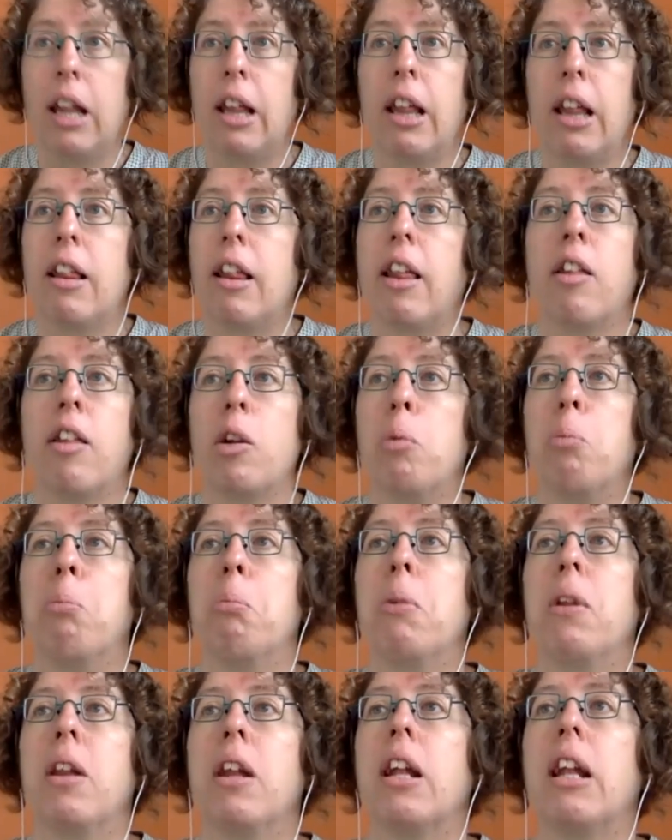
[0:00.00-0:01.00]

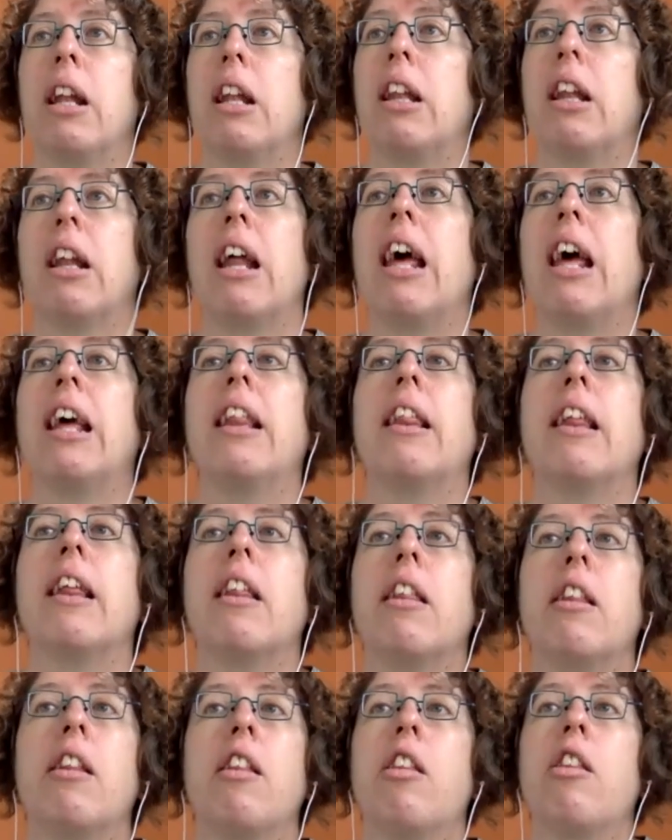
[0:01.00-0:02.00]
system that
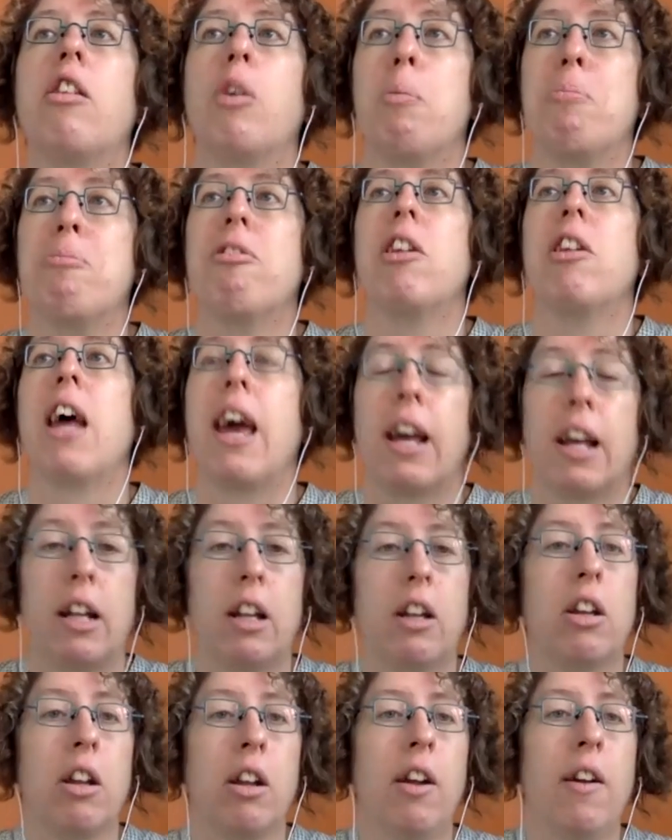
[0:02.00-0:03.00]
exists to
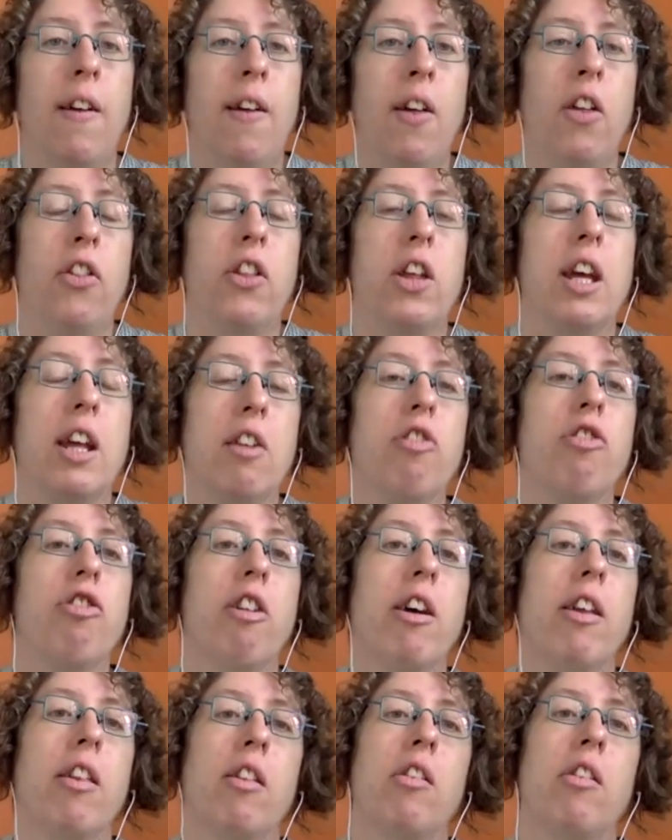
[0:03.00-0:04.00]
protect the
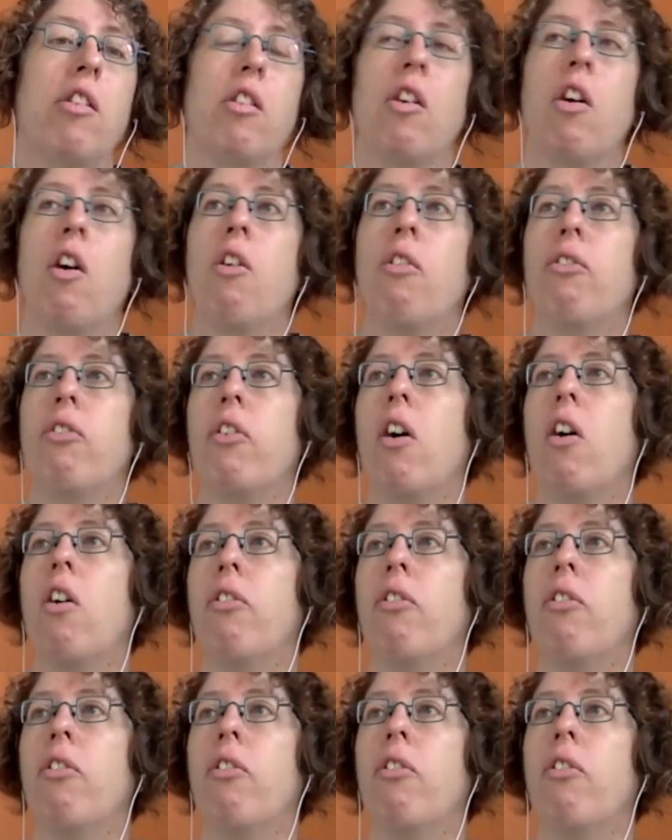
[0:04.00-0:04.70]
interests of